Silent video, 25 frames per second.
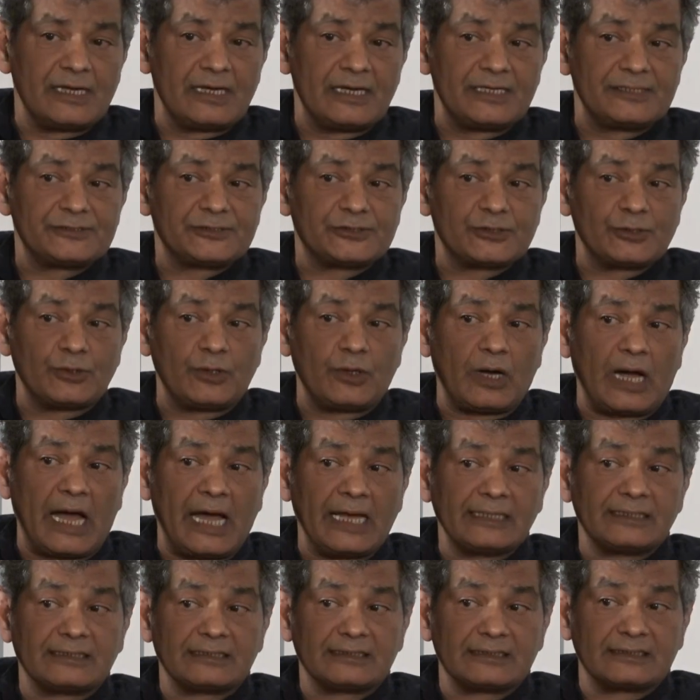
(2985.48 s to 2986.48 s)
So
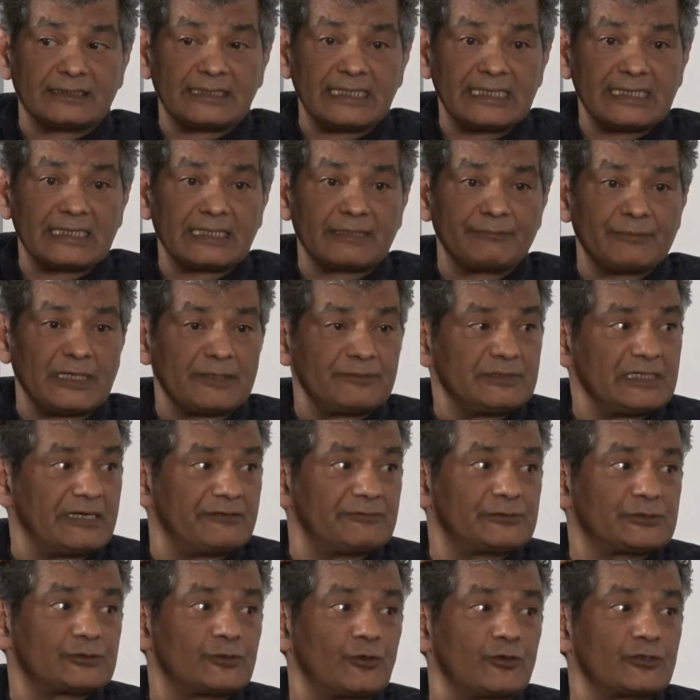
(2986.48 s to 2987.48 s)
I think maybe I
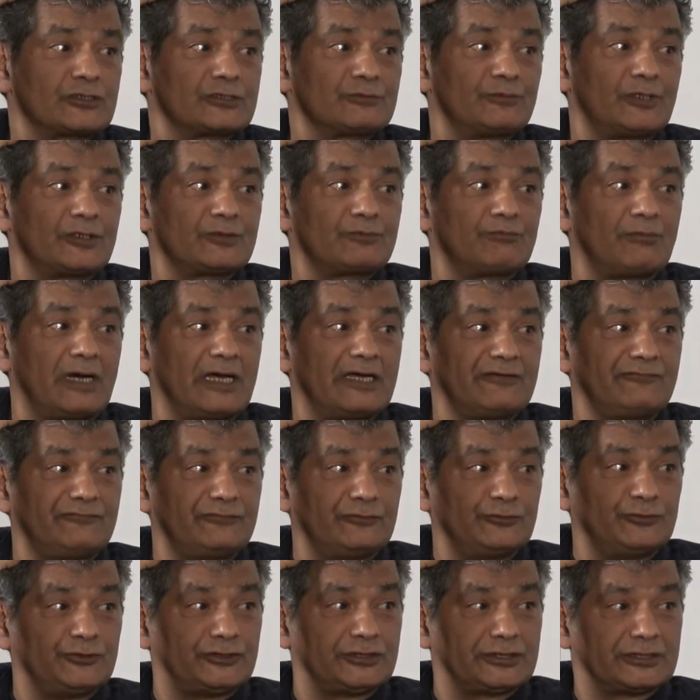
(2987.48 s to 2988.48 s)
was talking about my
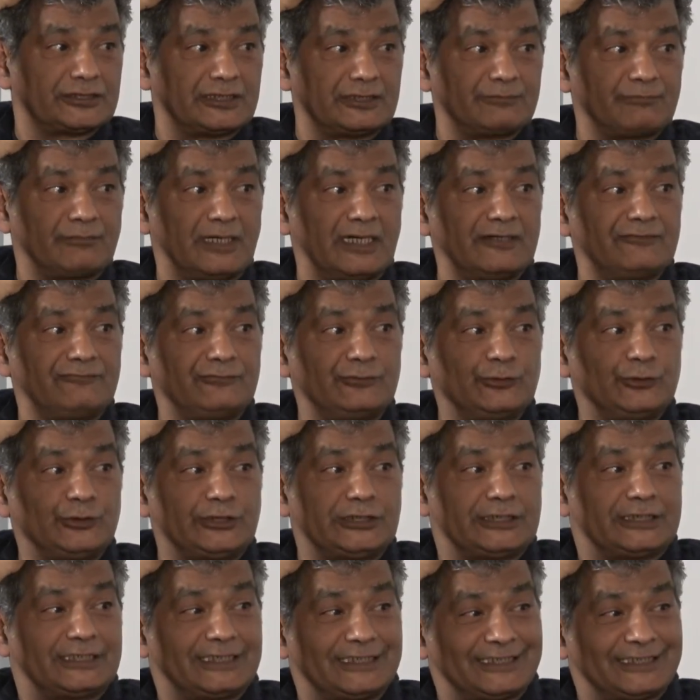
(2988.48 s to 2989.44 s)
future, that my future